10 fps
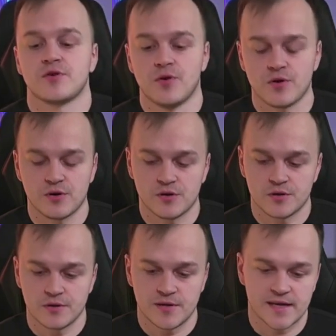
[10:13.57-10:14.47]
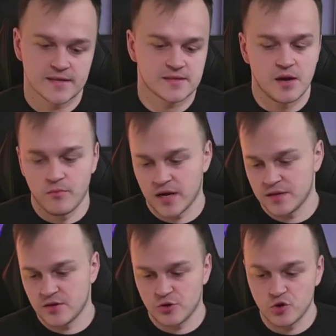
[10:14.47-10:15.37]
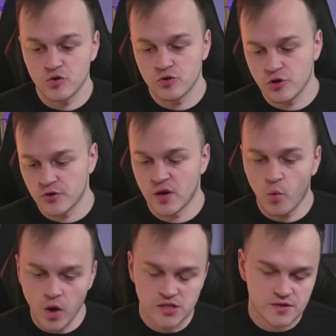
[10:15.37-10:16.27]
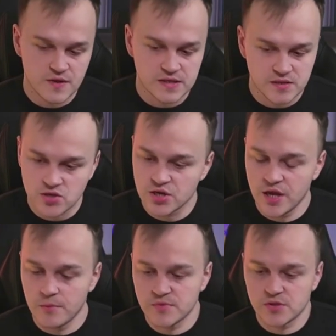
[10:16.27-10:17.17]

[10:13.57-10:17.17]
or like somebody who gonna watch the stream.